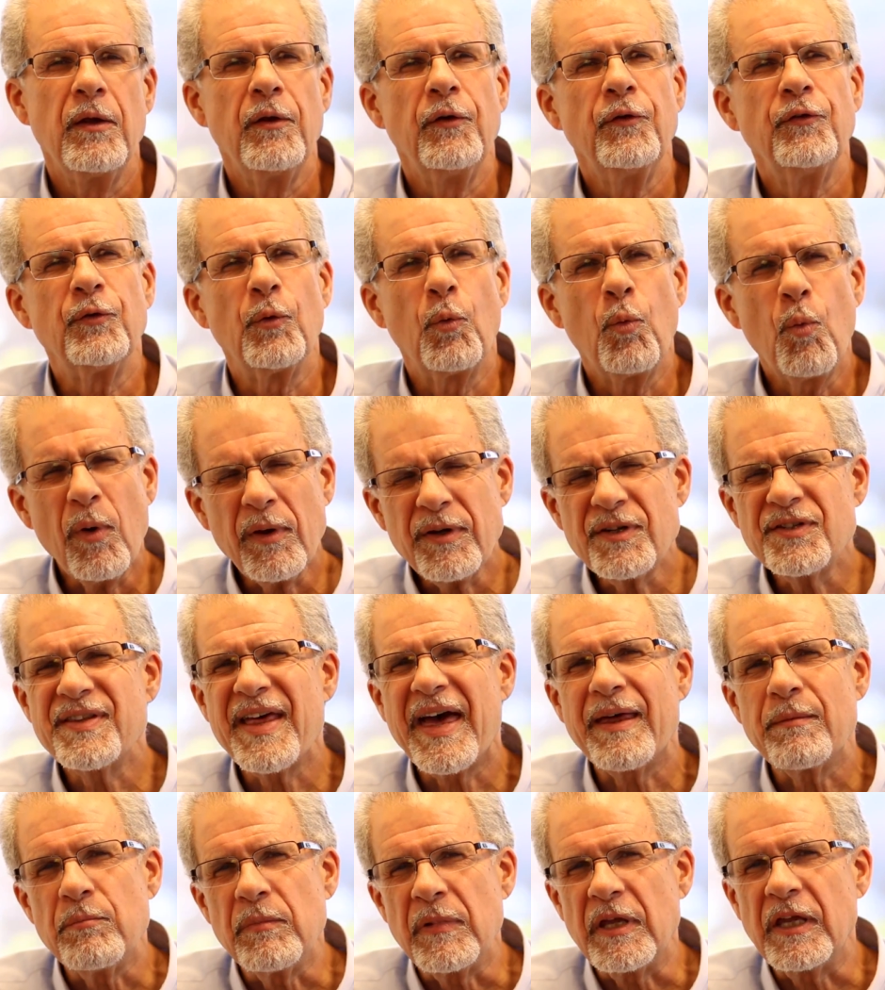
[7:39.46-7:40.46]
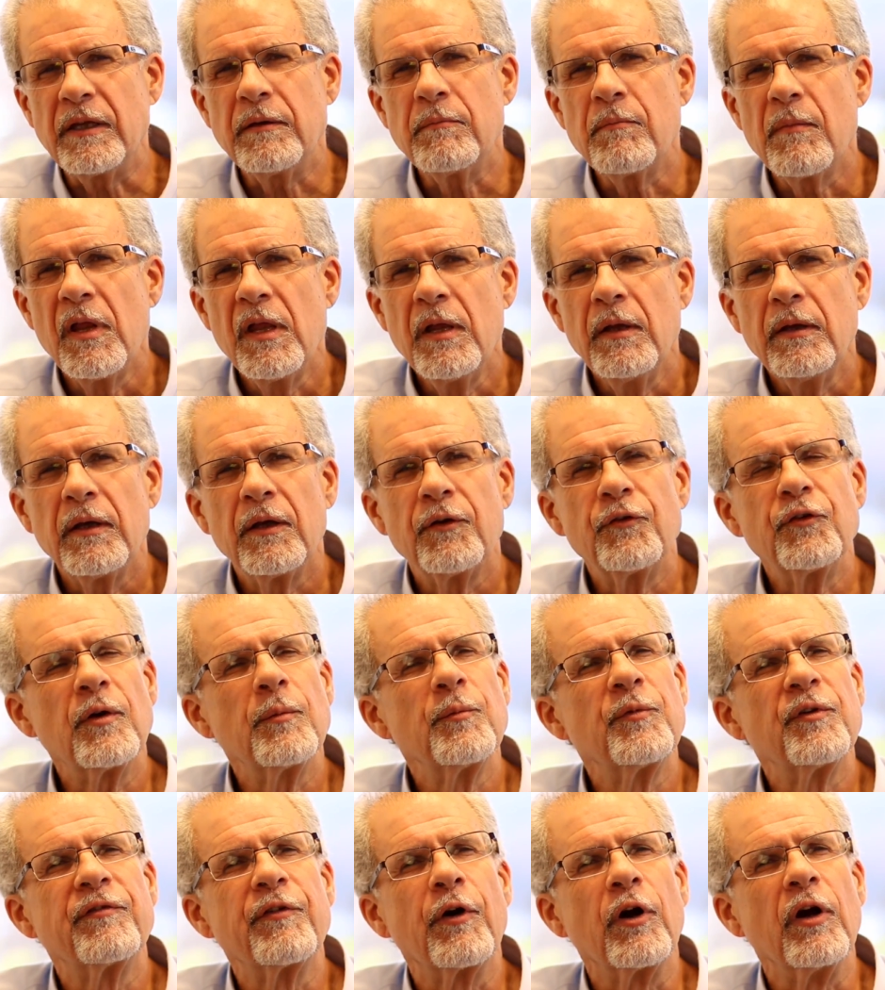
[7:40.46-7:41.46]
So what does that mean in
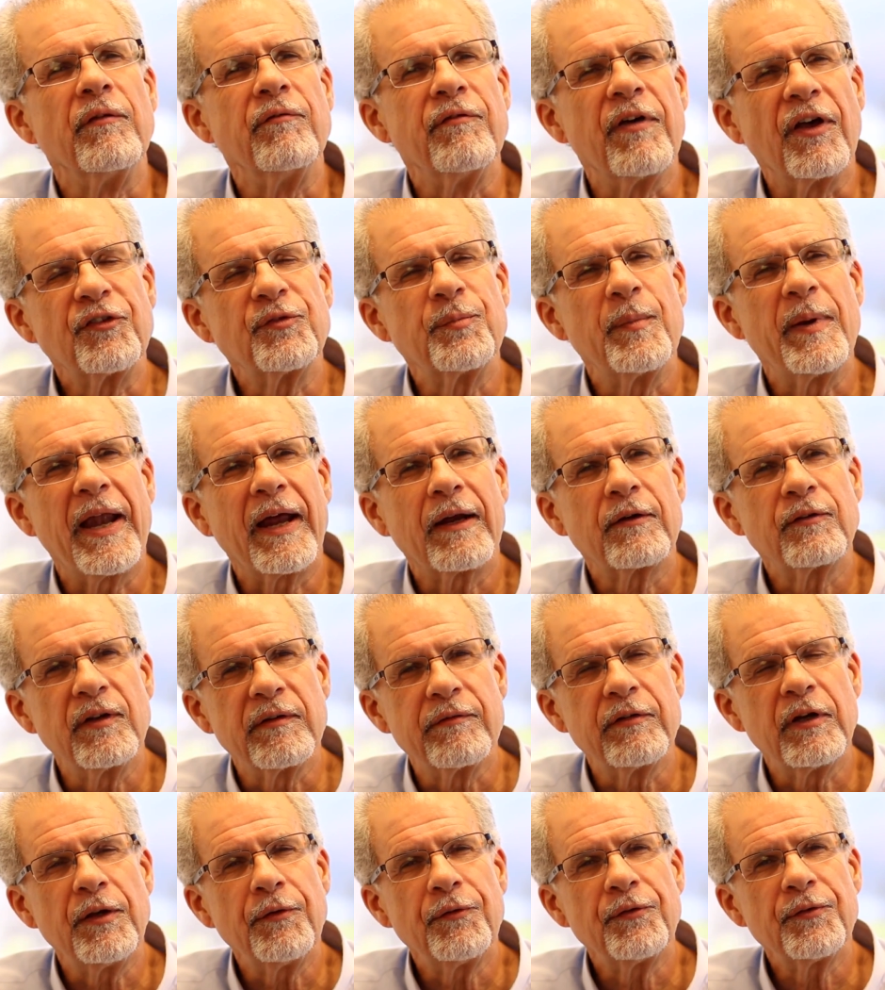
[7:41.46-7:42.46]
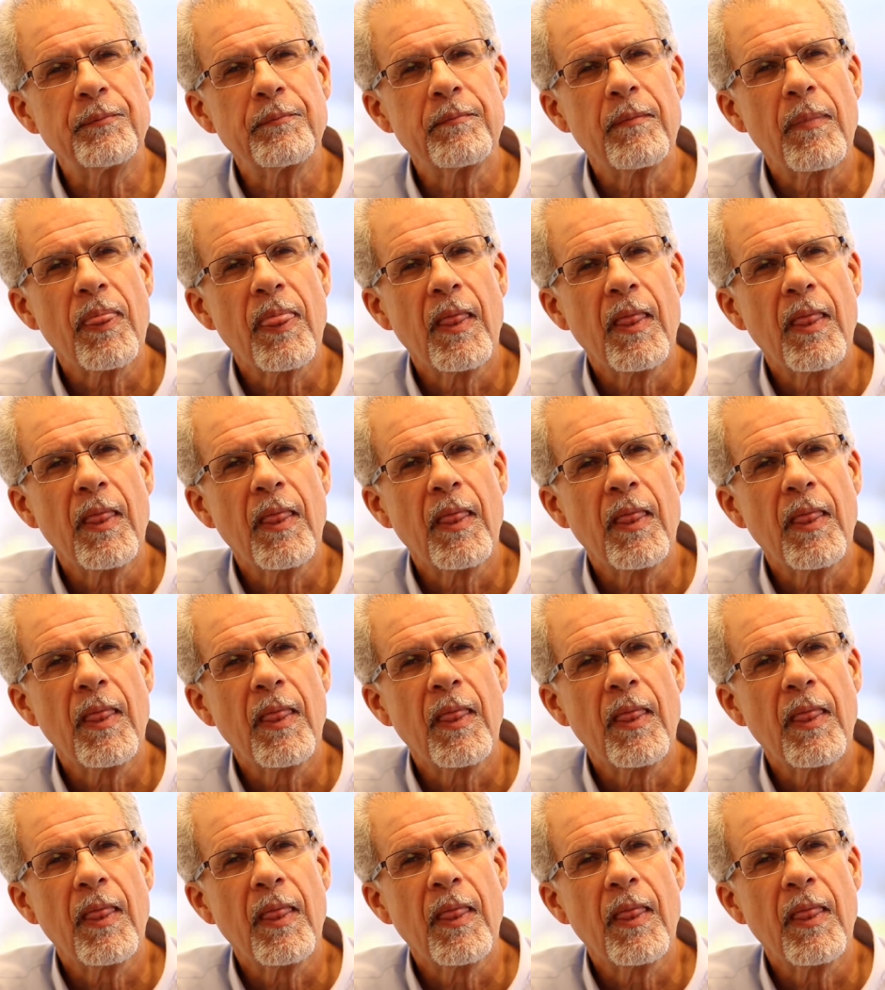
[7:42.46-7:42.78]
terms of our investment activities?